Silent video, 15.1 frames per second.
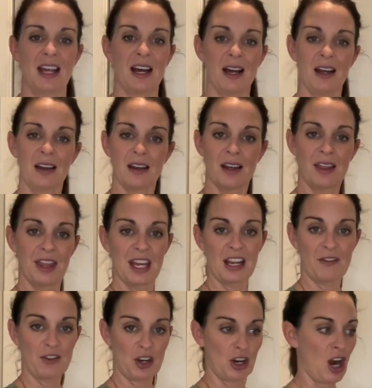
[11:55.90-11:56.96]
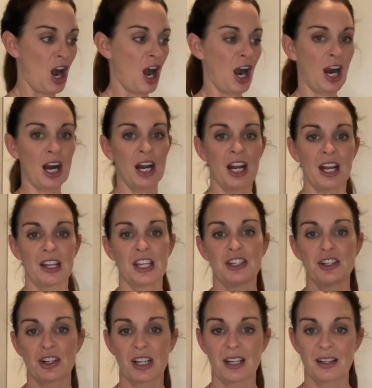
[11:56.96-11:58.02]
the thing of your car, then
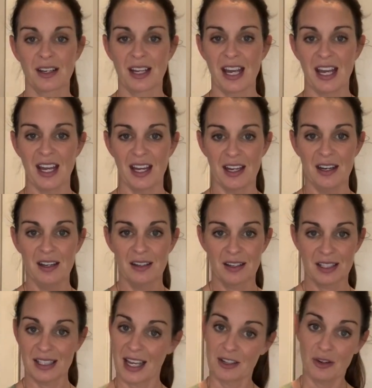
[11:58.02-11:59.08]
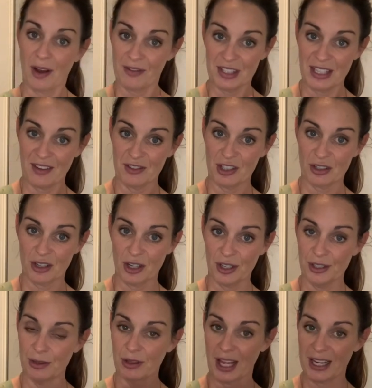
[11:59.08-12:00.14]
your kid, because I do have a 7-year-old
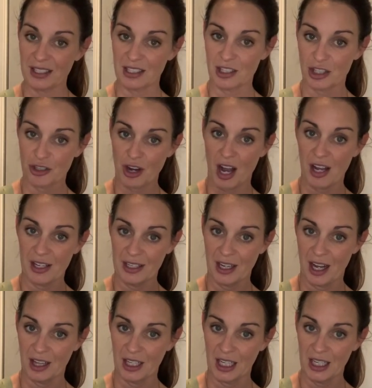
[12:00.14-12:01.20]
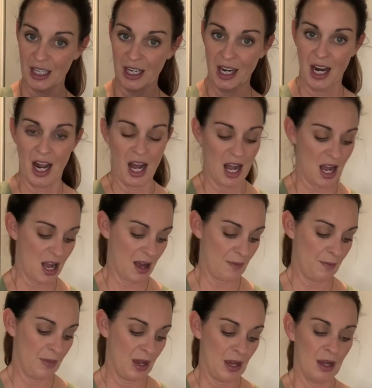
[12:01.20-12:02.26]
who likes to draw and color,
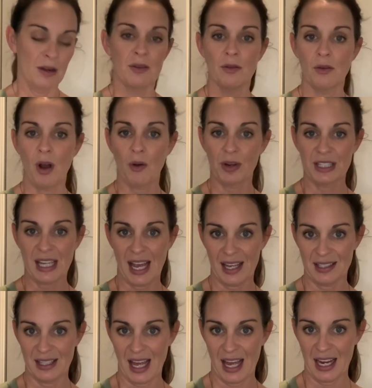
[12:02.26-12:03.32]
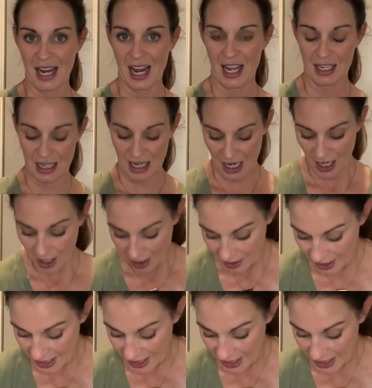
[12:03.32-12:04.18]
always has that handy. The